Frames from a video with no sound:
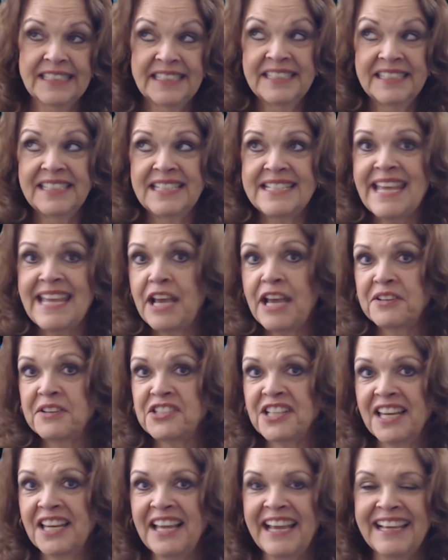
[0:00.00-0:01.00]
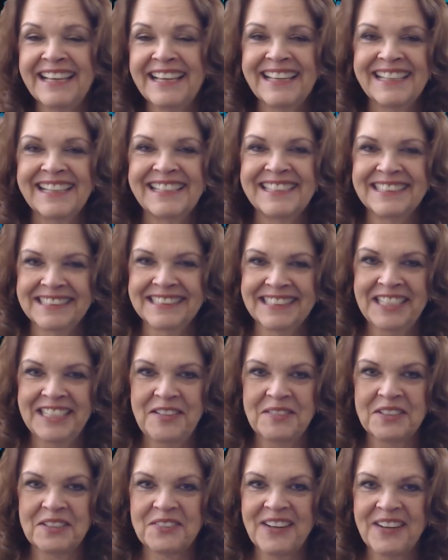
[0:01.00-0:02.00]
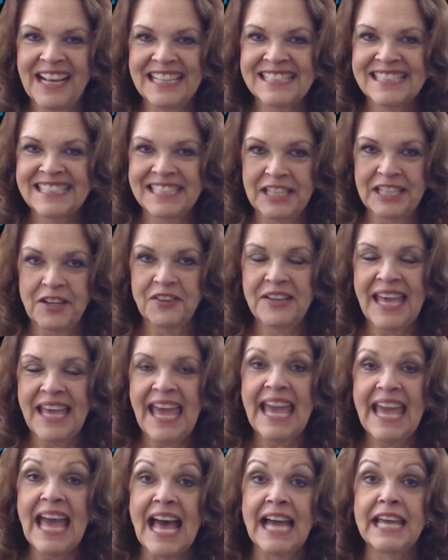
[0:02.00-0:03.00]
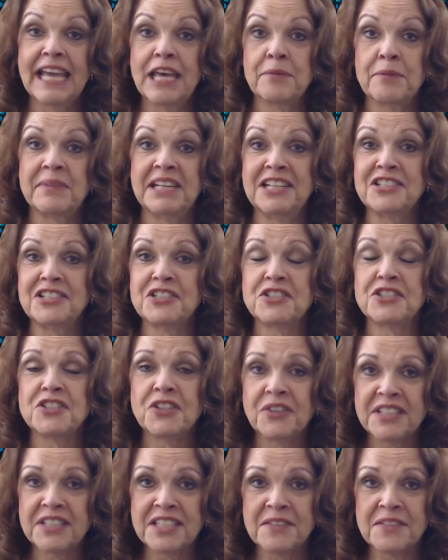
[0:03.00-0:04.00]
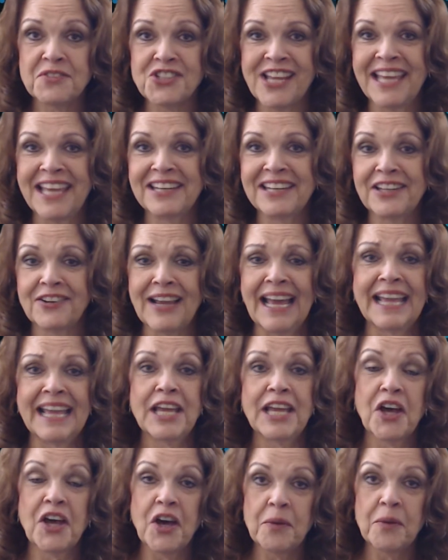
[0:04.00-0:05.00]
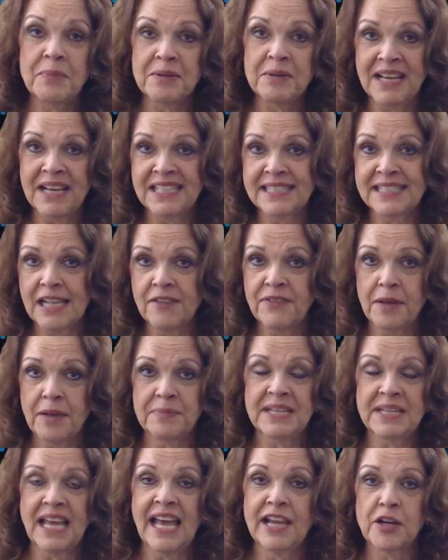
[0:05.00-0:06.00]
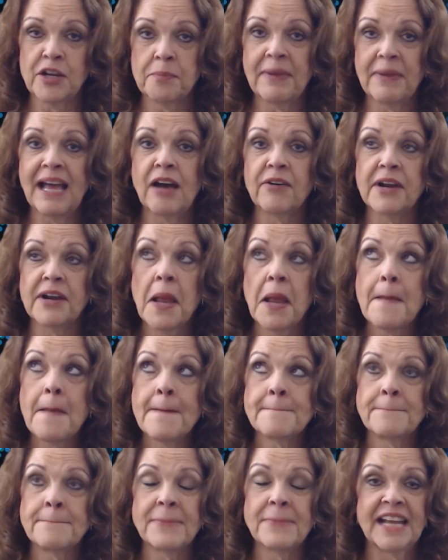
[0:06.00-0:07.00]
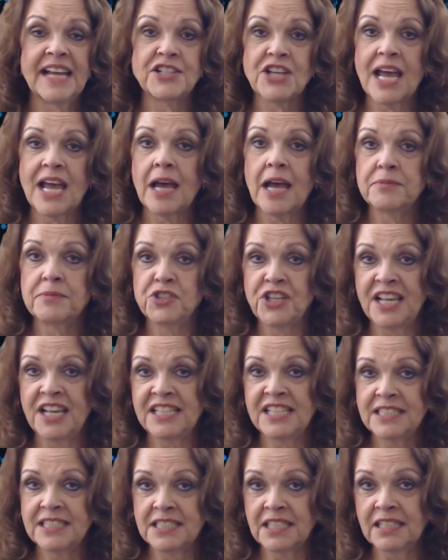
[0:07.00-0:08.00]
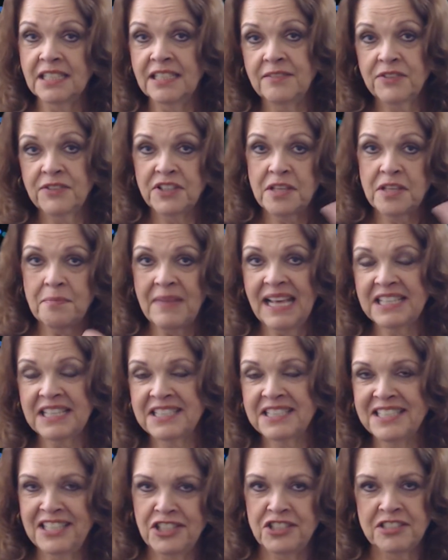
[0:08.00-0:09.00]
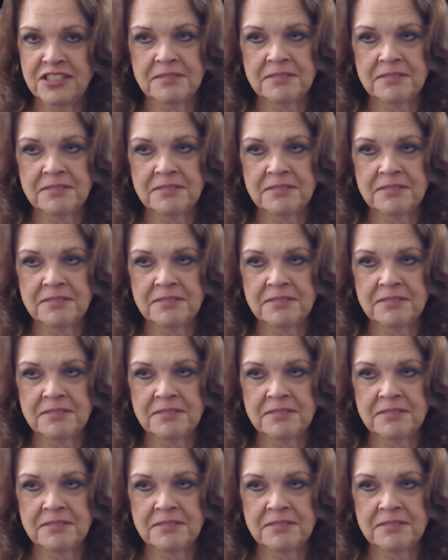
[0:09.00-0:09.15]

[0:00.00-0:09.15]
Take what you like leave the rest. Okay, I am an intuitive channeler. I open myself up to higher power. My job, just deliver the message